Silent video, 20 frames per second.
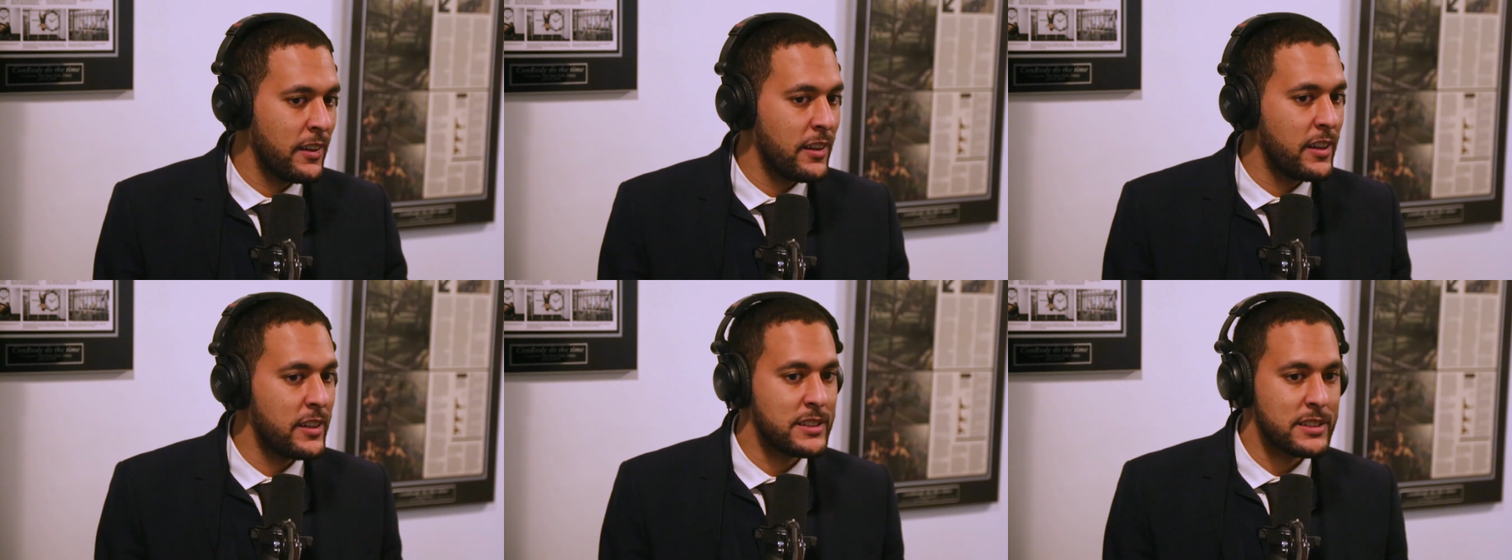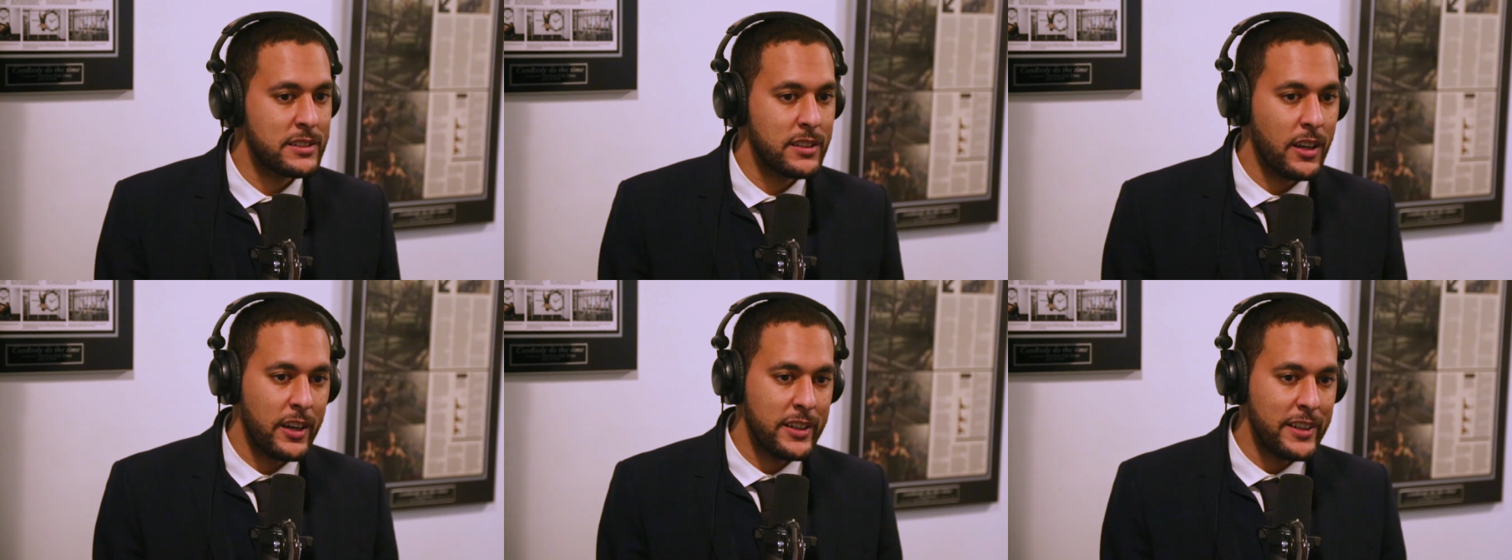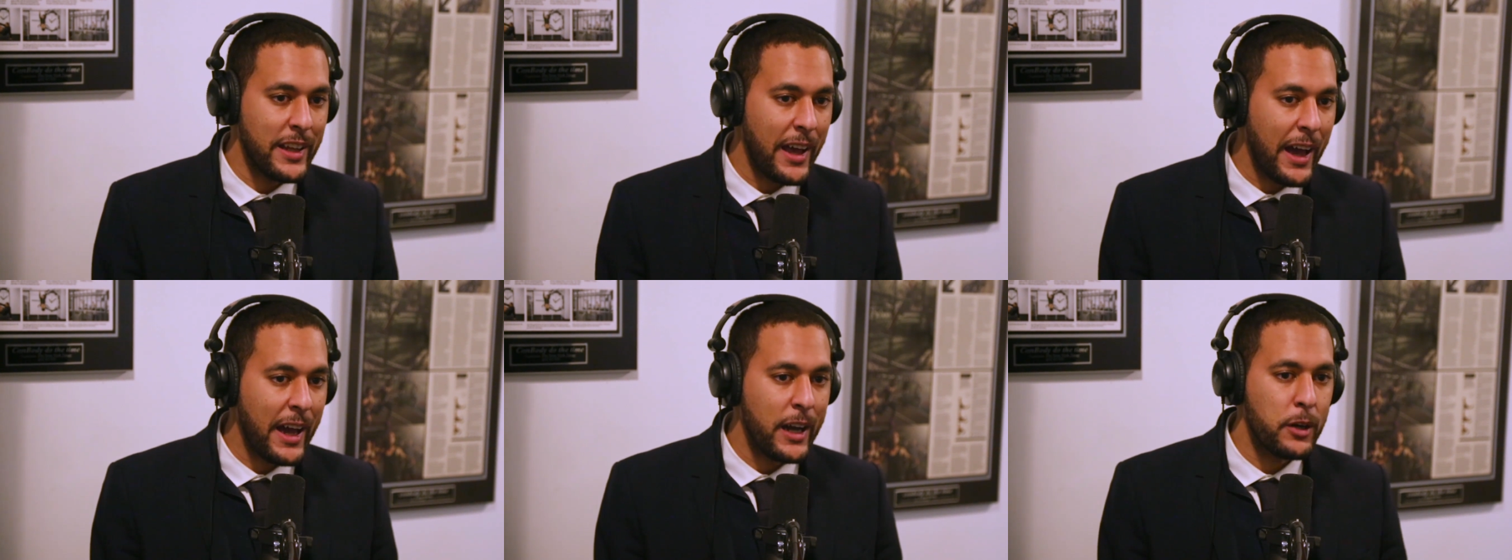it's
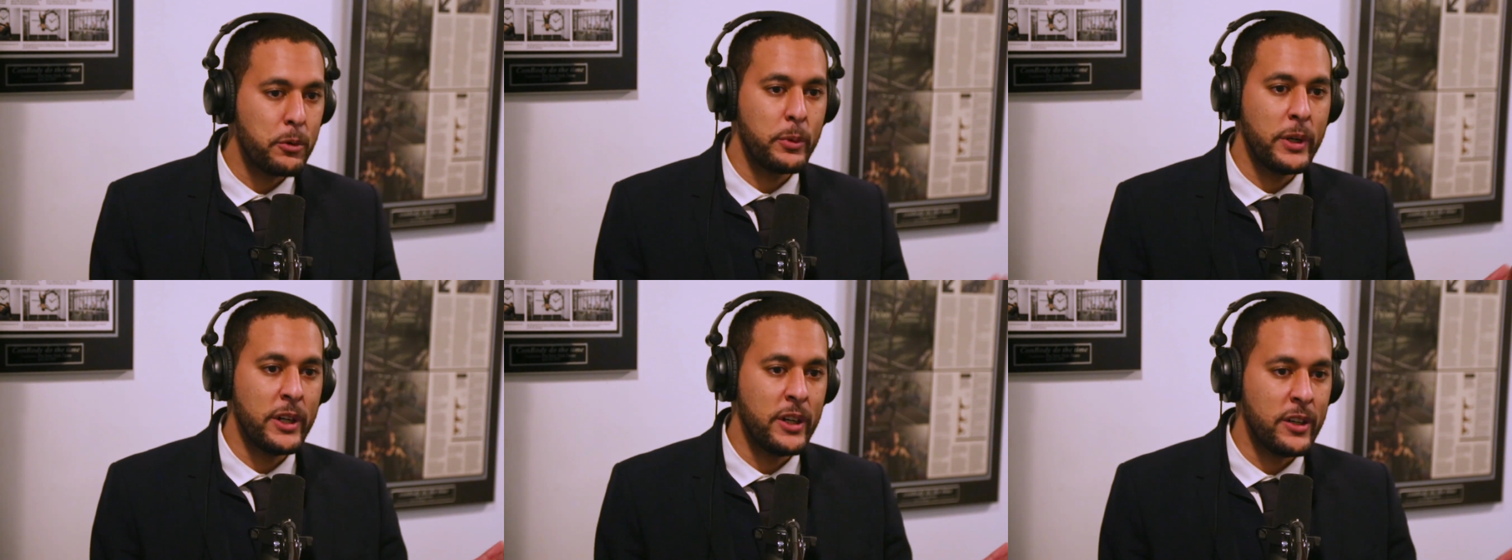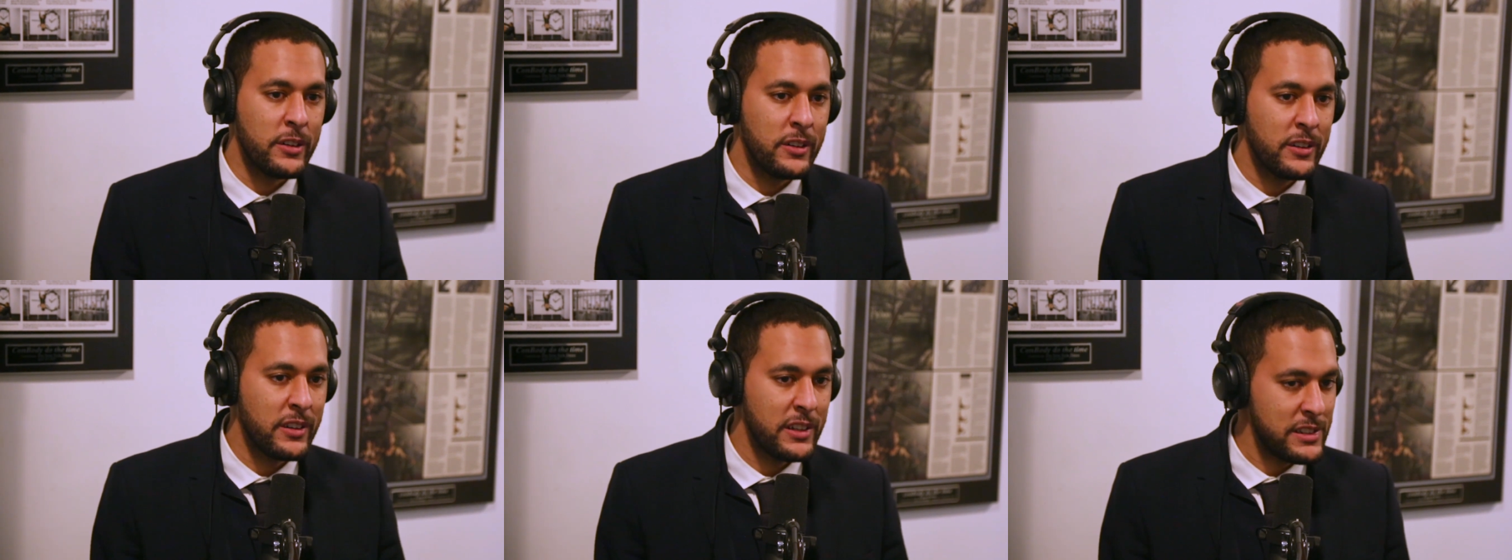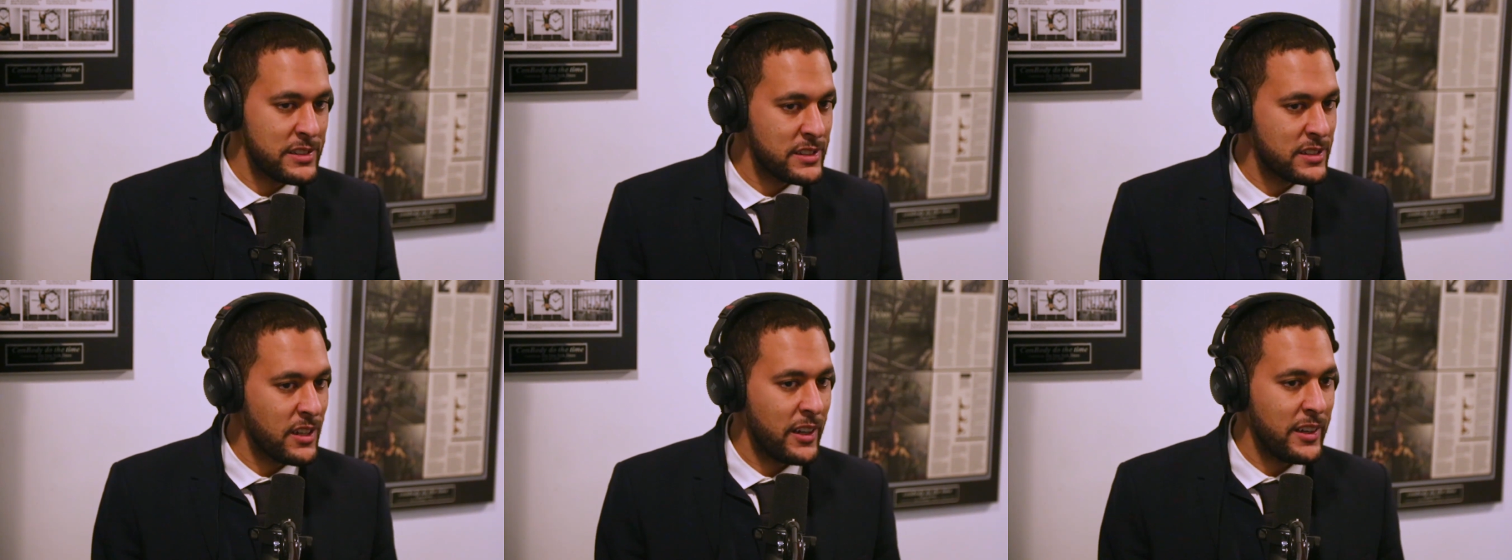done at will,
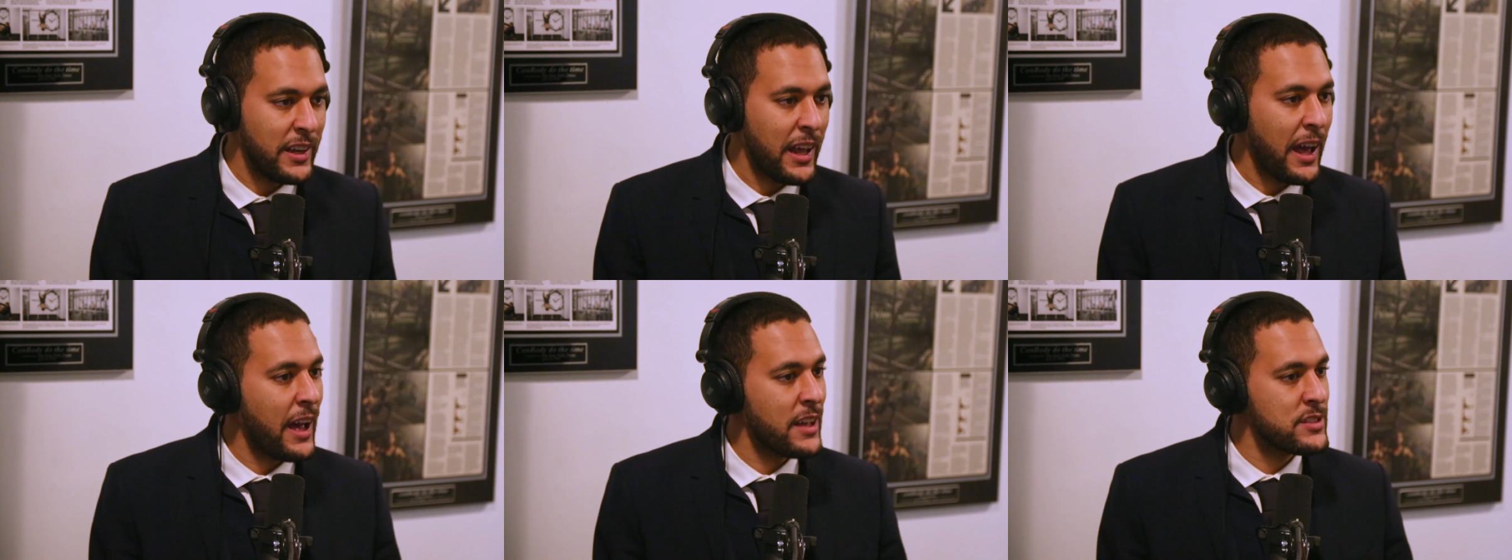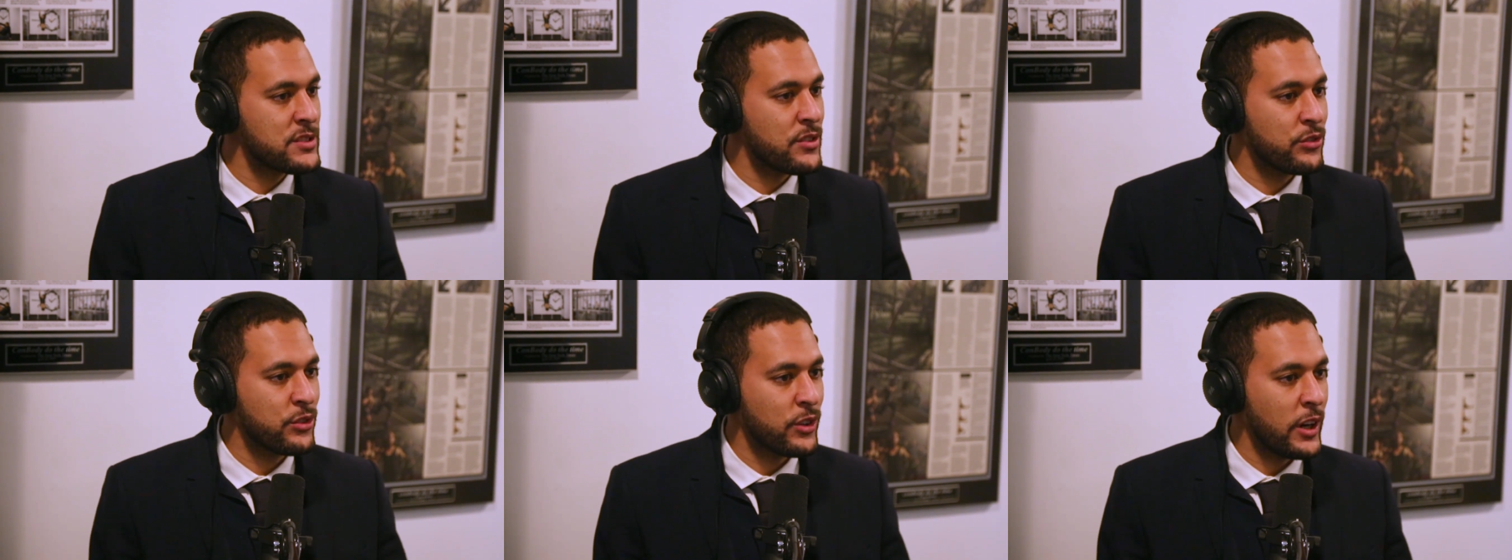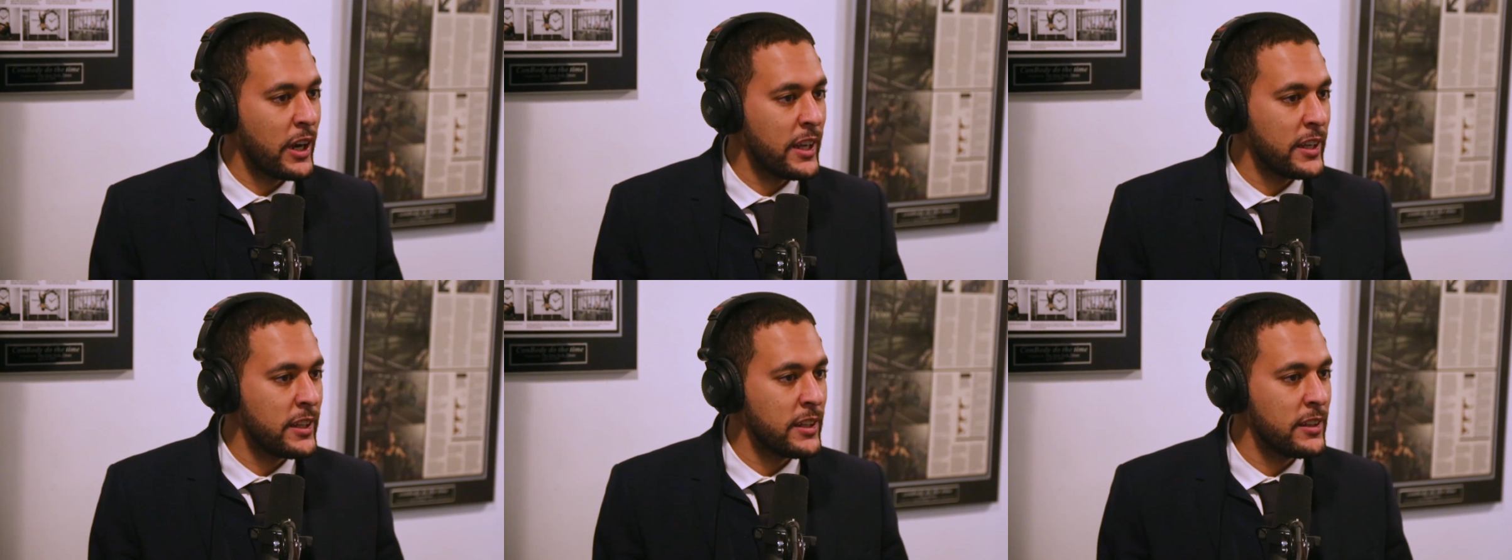it's done as of
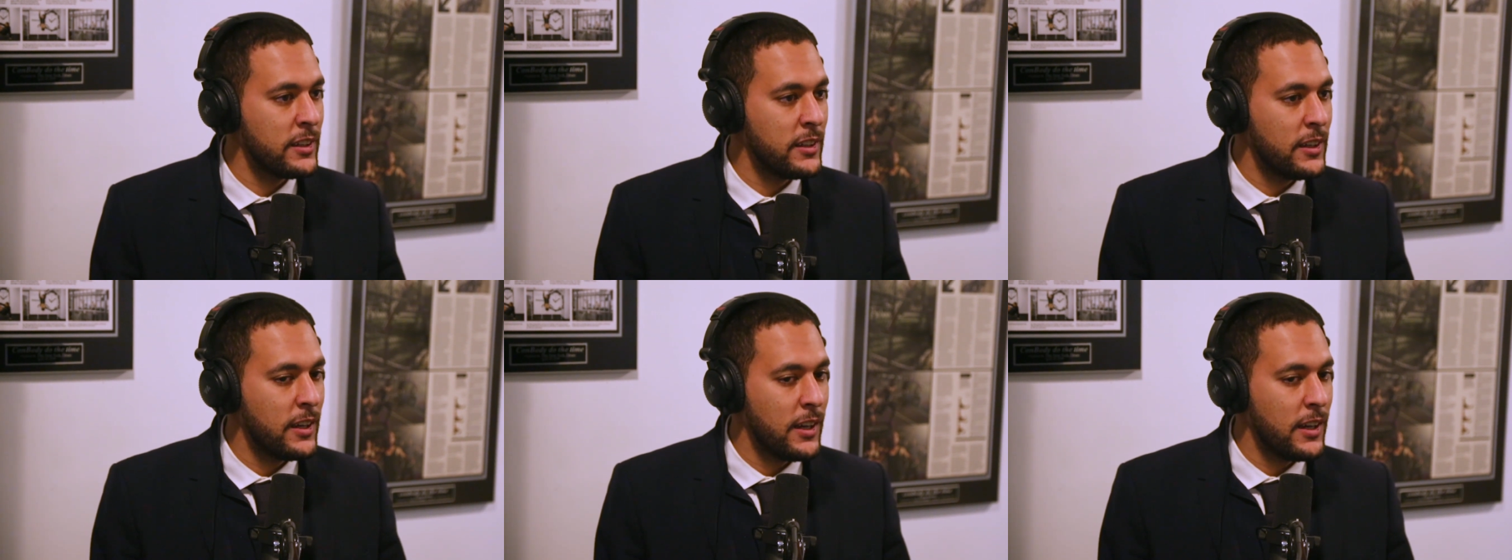right.